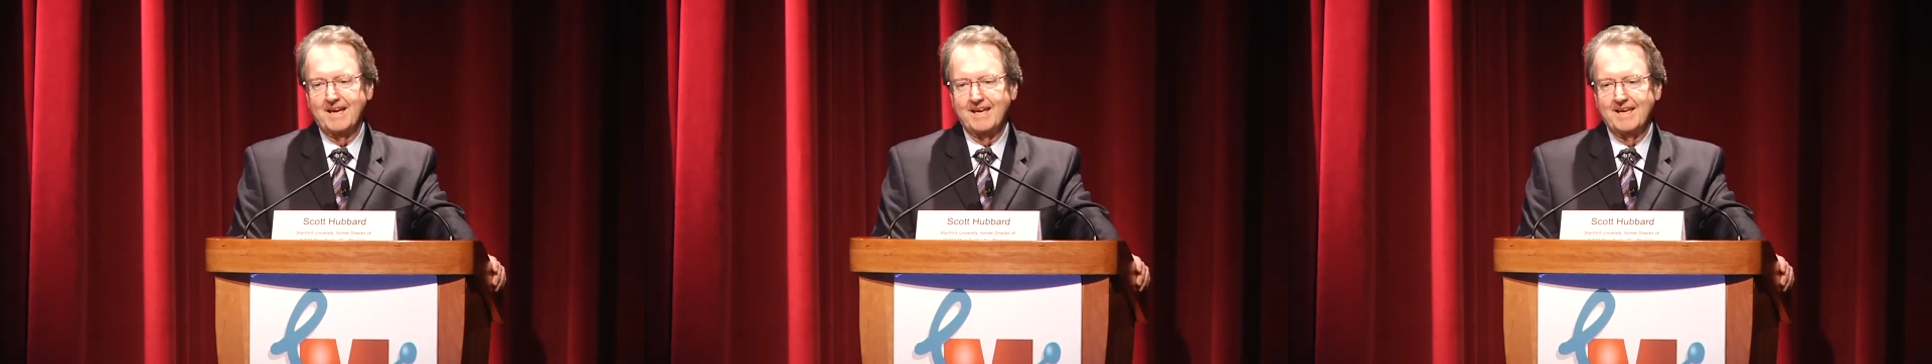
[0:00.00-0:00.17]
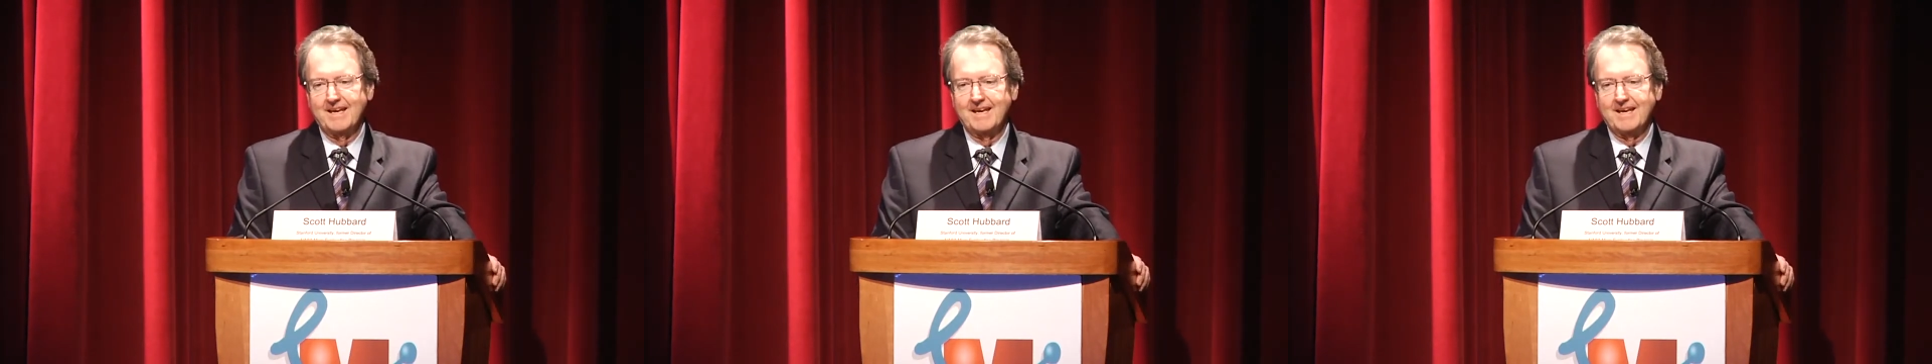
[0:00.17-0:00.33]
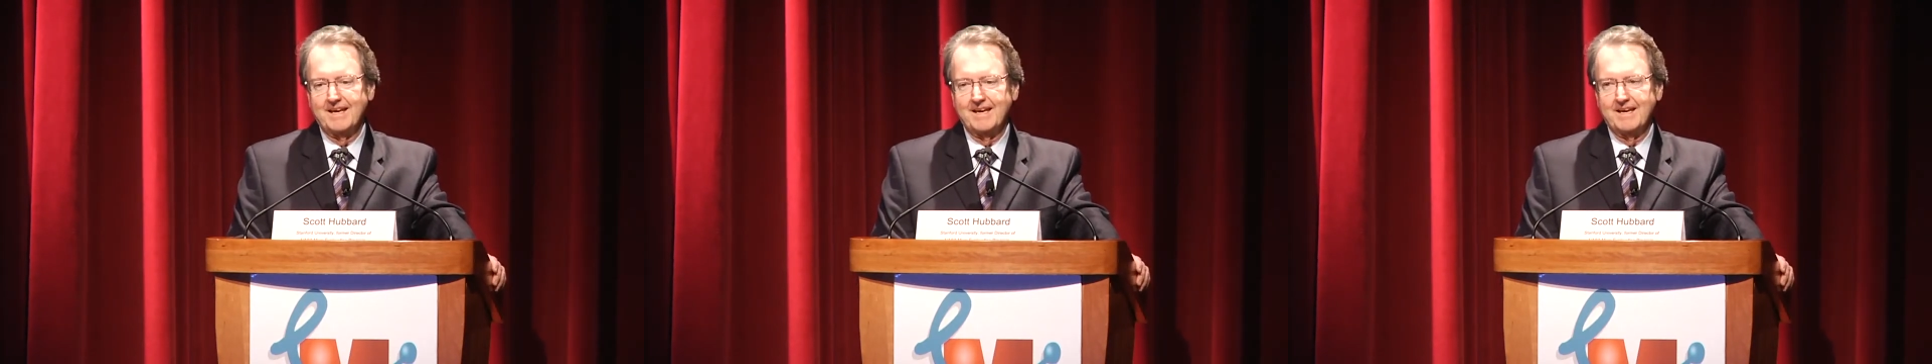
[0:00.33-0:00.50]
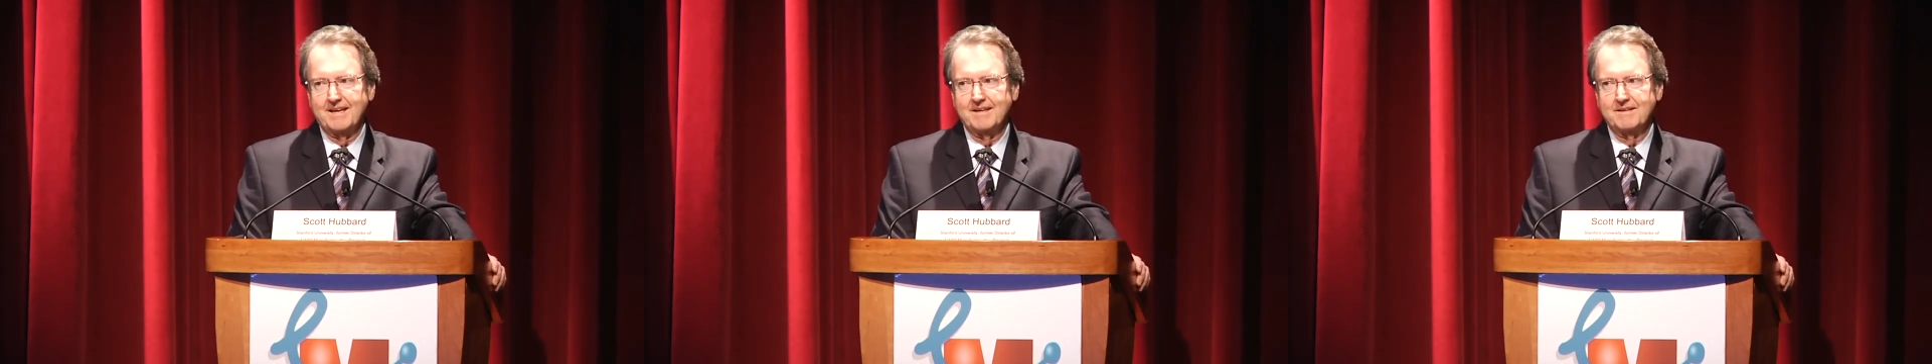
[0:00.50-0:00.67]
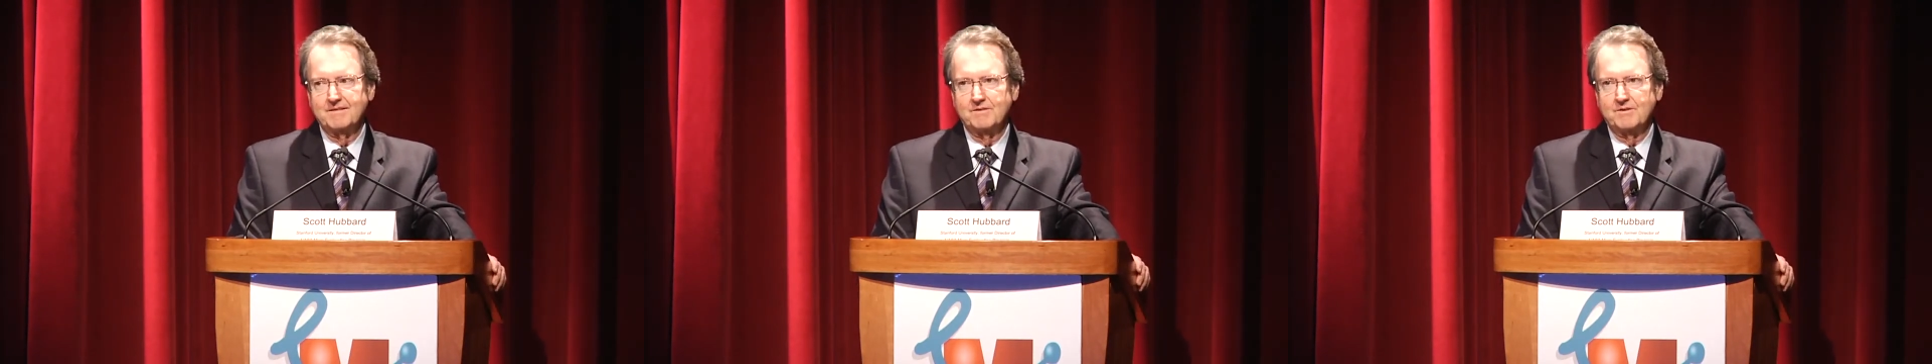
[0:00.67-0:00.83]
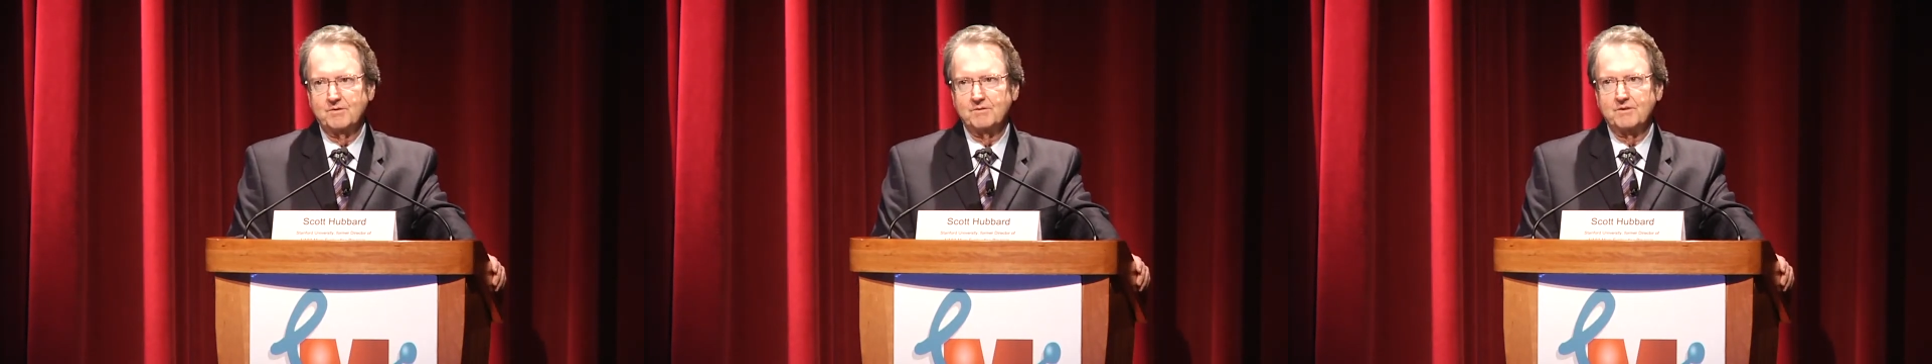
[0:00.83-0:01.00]

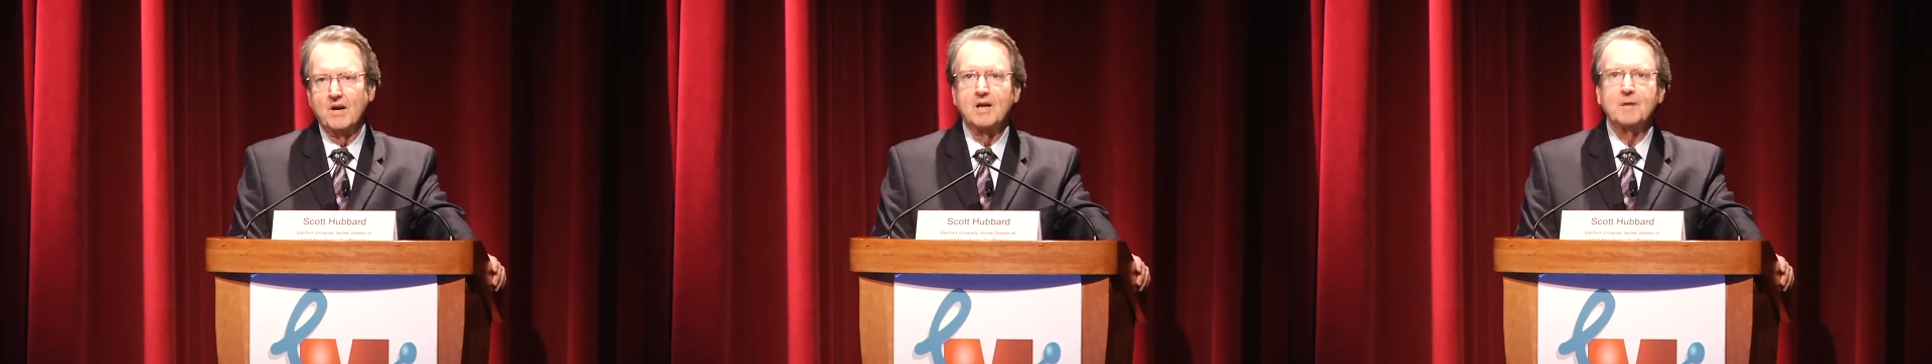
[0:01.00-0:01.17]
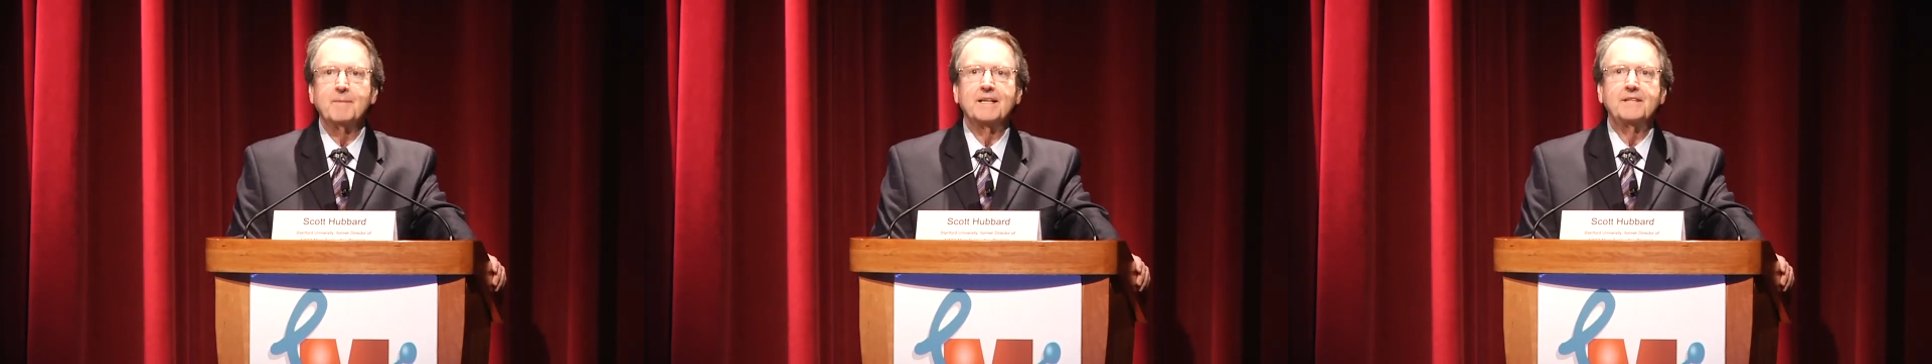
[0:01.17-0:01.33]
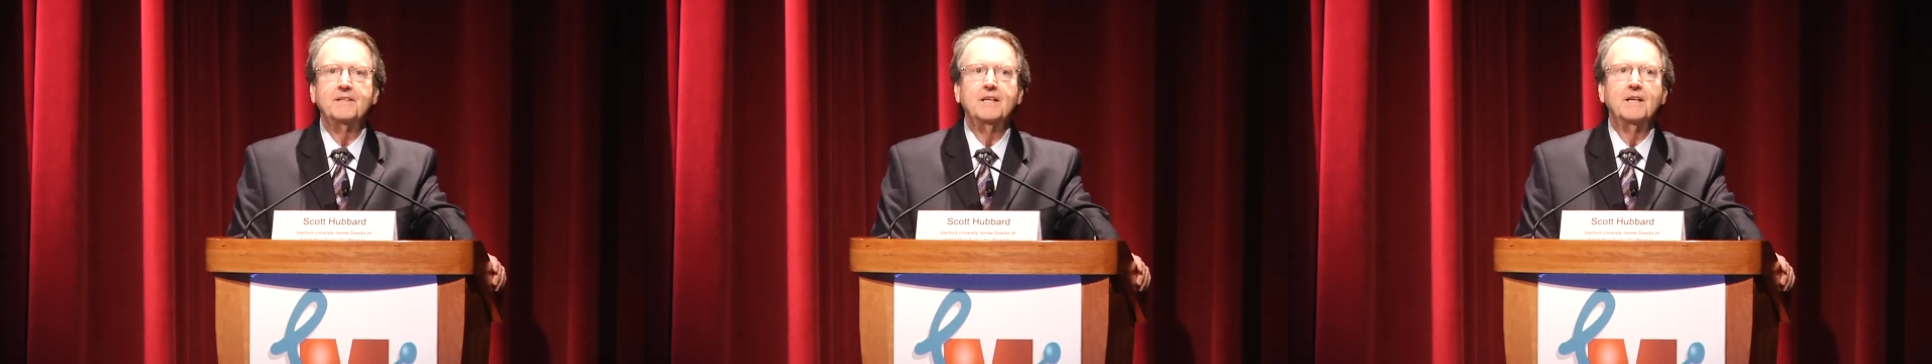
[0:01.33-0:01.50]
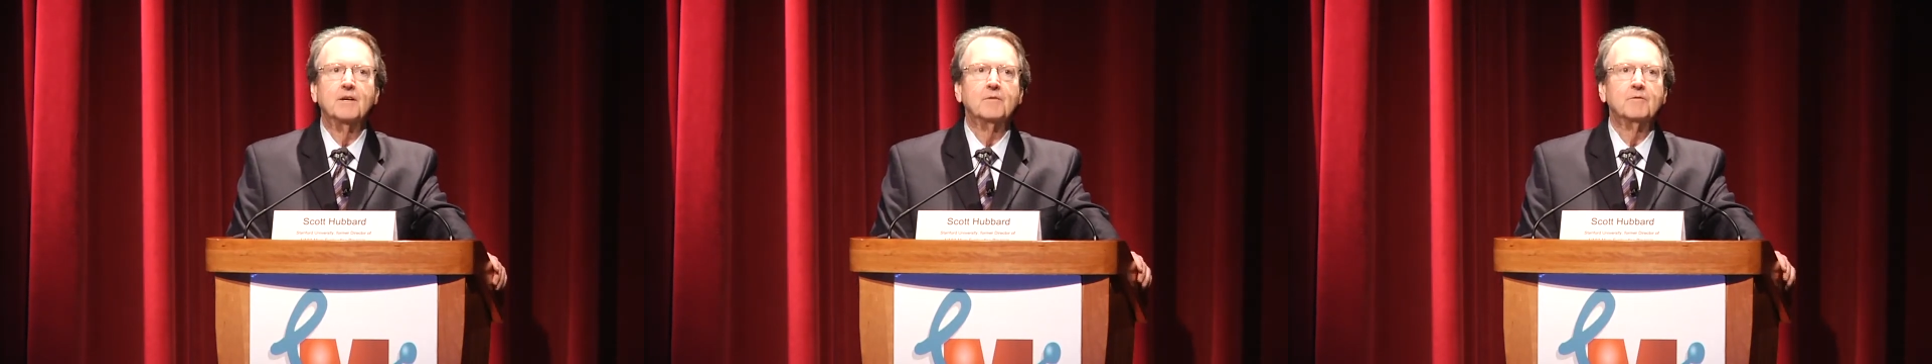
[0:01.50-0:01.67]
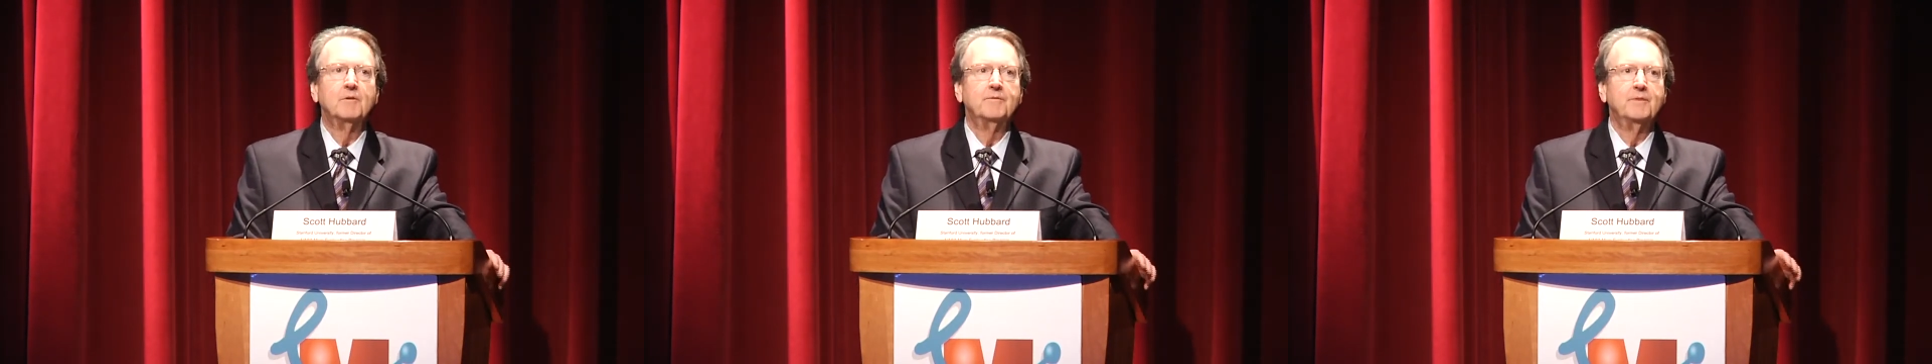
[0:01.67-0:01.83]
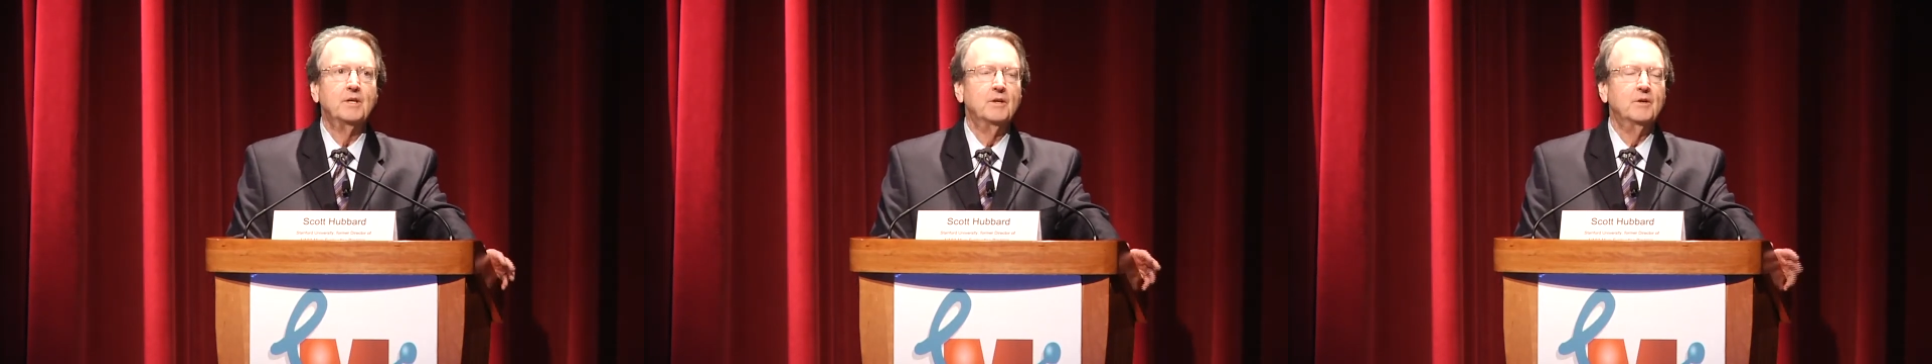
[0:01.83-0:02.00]
To talk about the year in
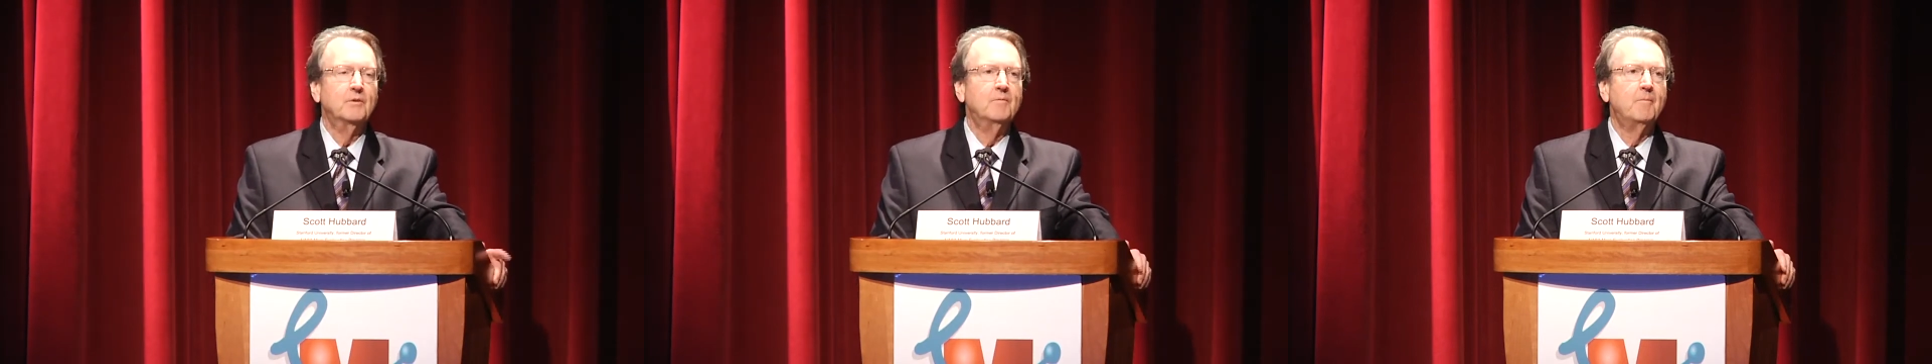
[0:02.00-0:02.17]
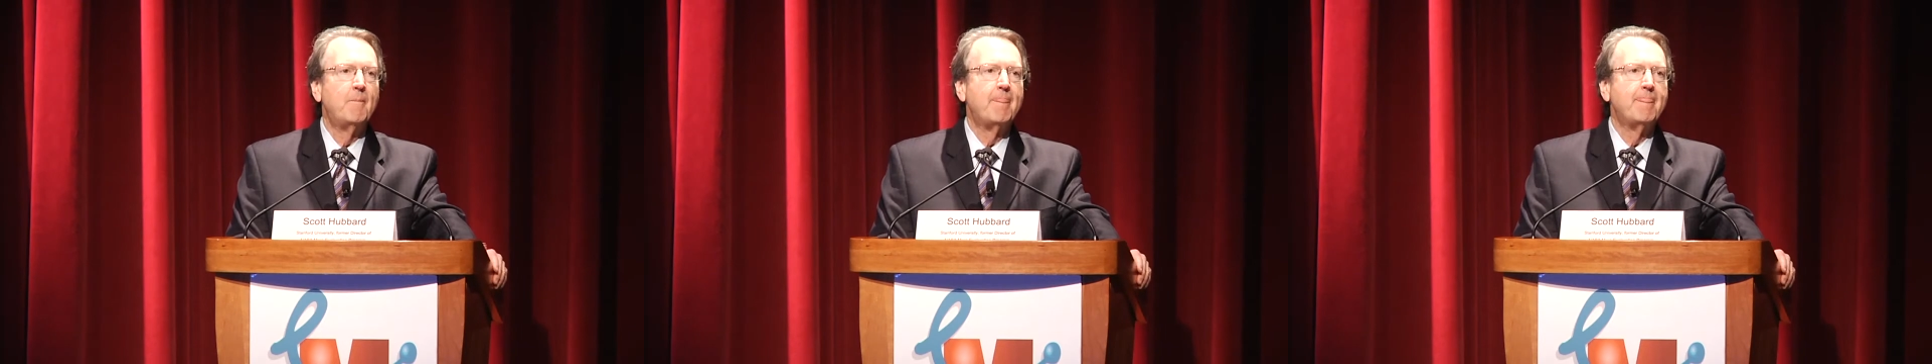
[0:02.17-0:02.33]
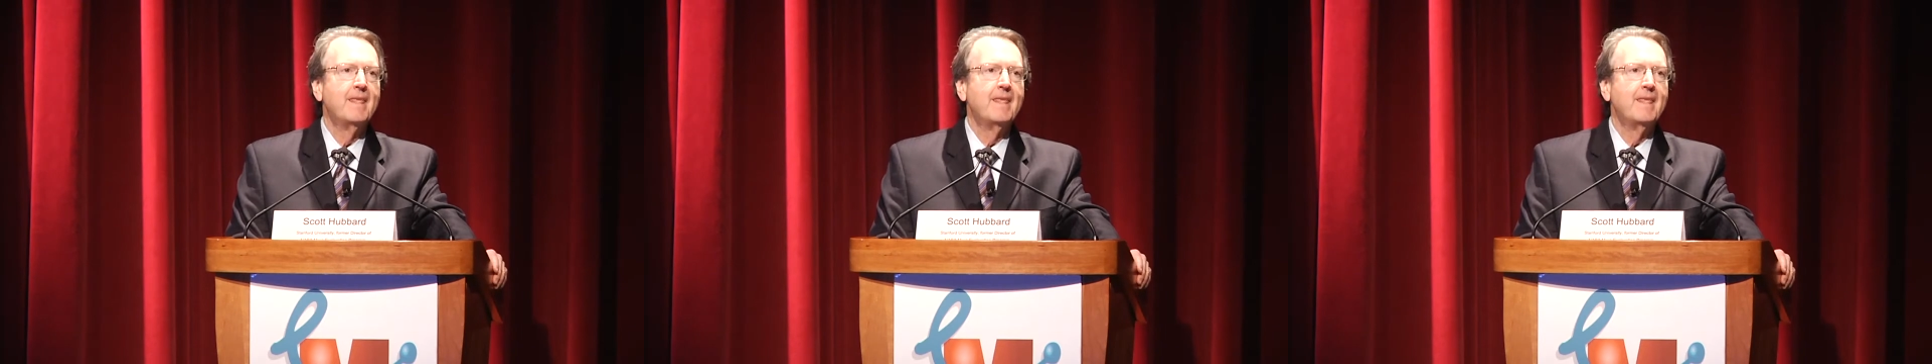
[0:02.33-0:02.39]
review.